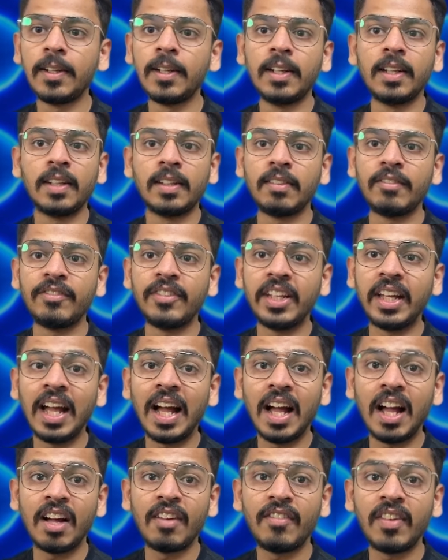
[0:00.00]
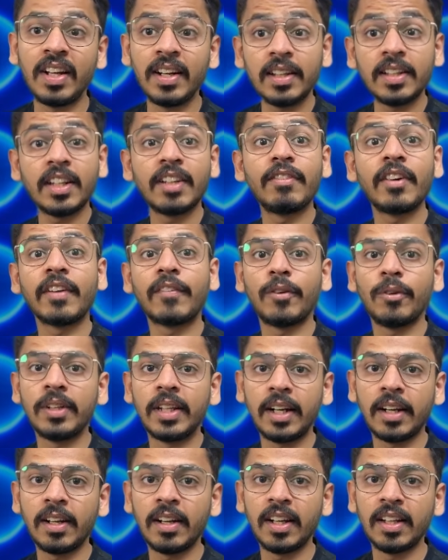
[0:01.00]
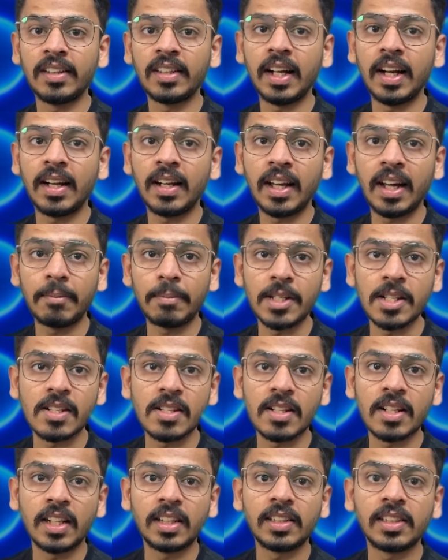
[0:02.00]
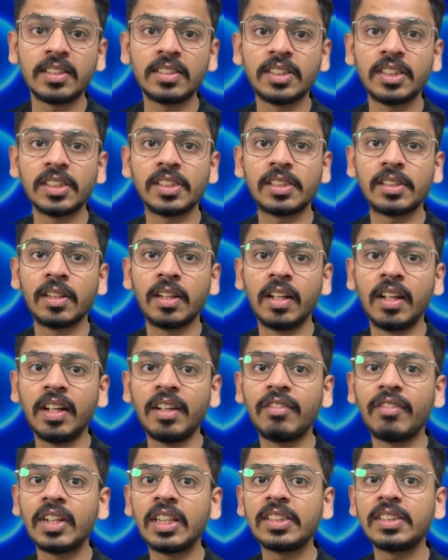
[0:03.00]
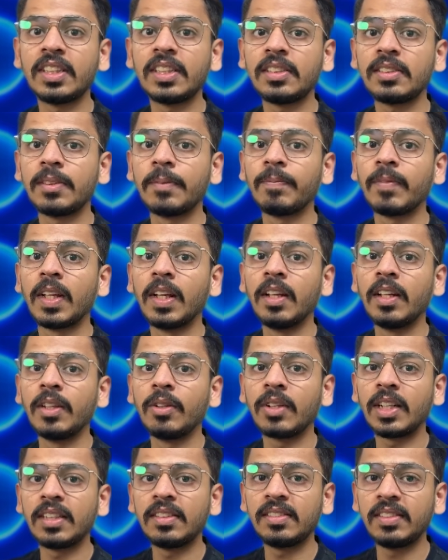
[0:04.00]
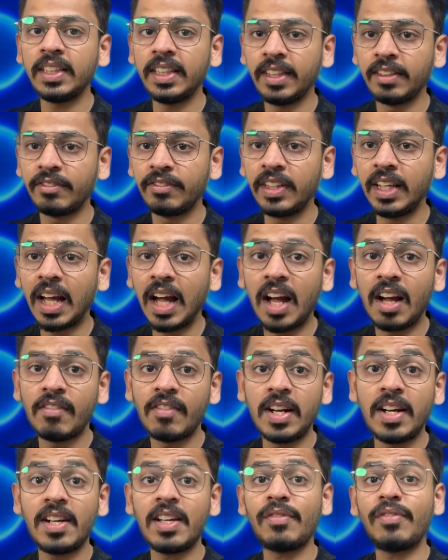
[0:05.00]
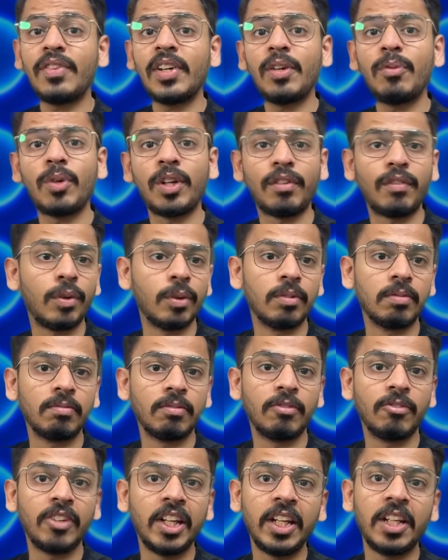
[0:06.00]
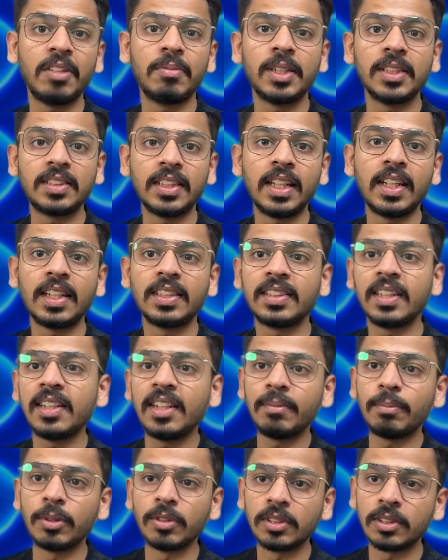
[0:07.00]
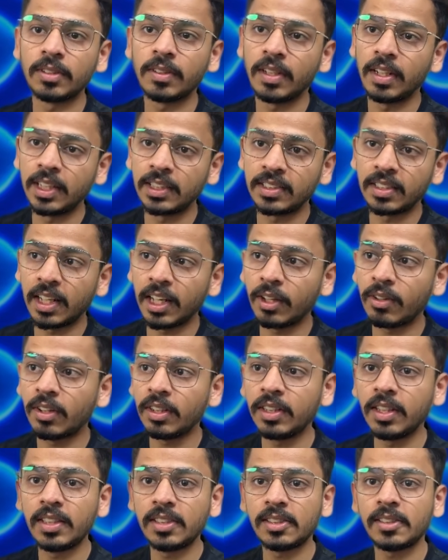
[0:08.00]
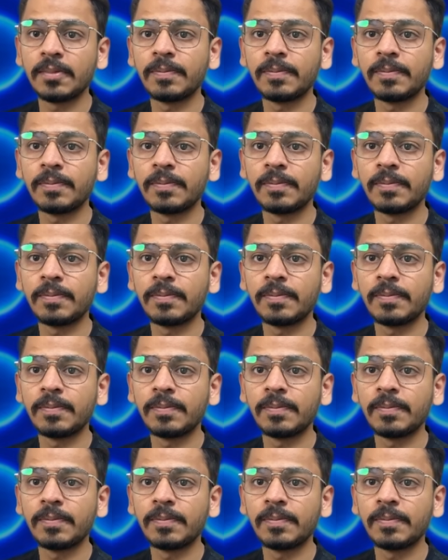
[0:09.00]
We have another workflow that run that happens. Let us just refresh this. You can see we have a different workflow, variable secrets and inputs. Let's click on this